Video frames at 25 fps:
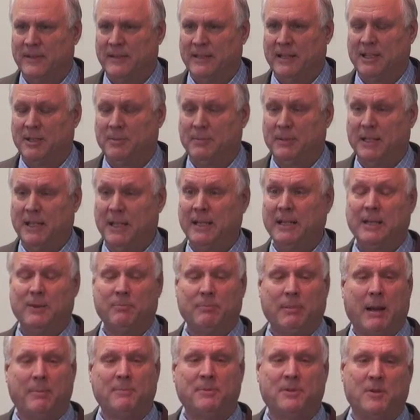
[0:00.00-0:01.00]
Now, in the beginning,
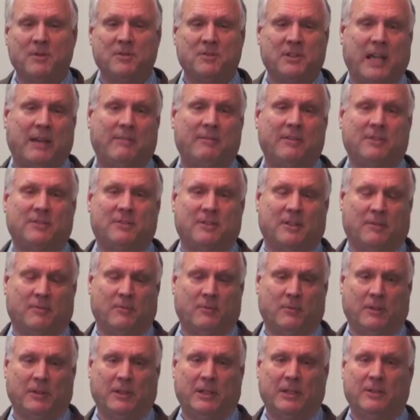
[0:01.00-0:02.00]
Bob Jones gave us a
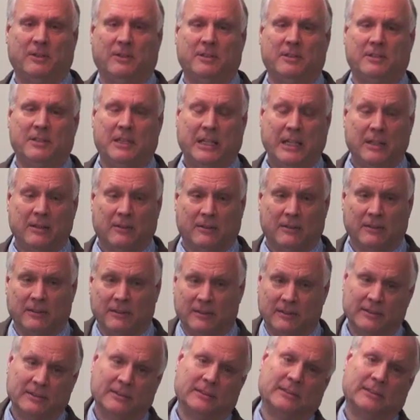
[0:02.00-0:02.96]
really good deal,